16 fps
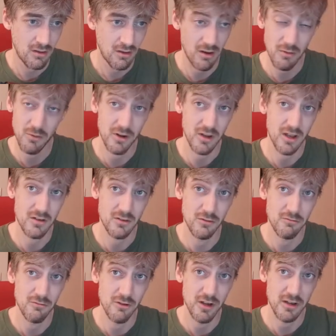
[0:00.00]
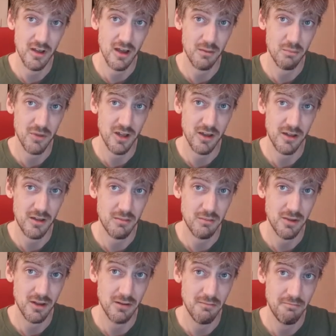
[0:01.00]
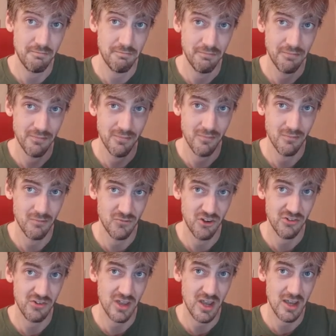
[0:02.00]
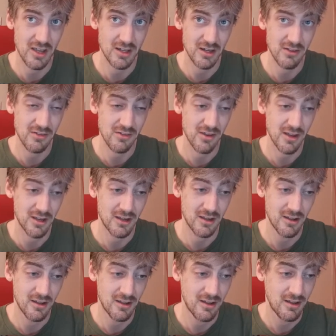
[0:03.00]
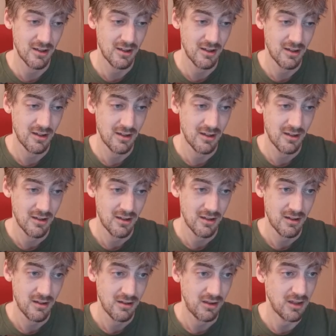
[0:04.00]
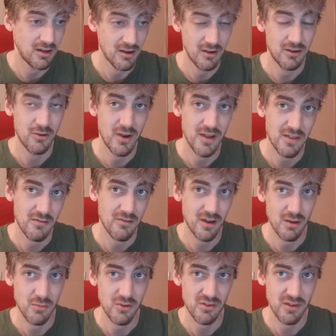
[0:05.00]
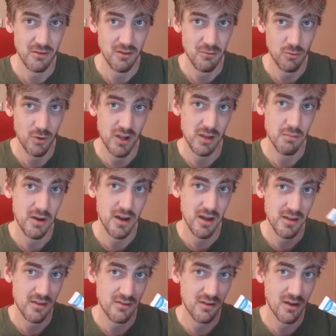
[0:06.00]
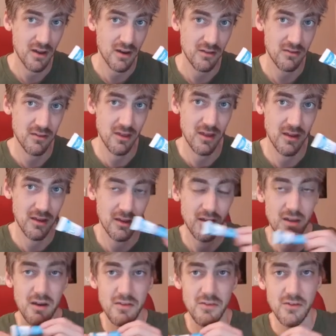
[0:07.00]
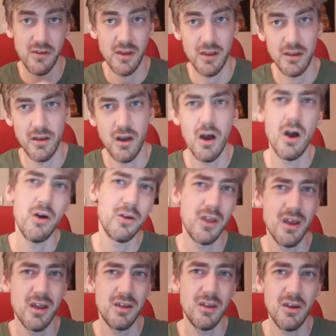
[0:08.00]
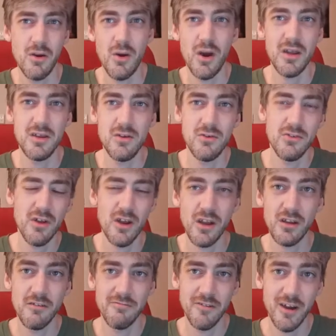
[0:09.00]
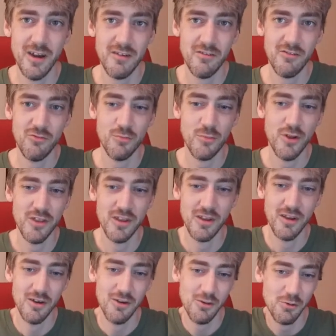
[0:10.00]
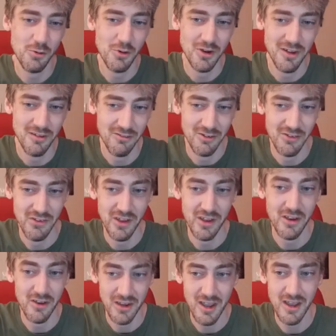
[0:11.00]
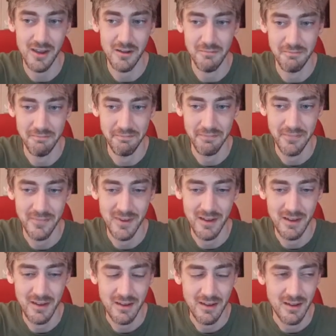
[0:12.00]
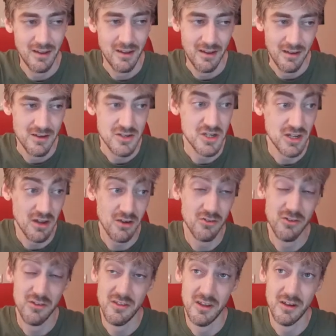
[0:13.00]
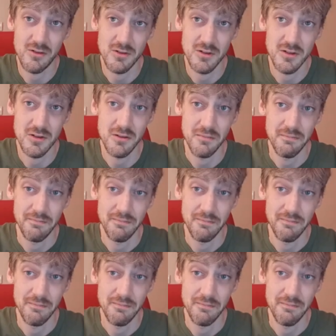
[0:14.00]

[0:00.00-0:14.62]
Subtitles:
I don't want to get too freaked out by it, but I'm just saying, it's like, you know, you're at the pharmacy with the way you buy this kind of thing, and it's like, oh yeah, you know, I use it, I got 5 of them on the go or whatever. It's like, okay, she knows a thing or two.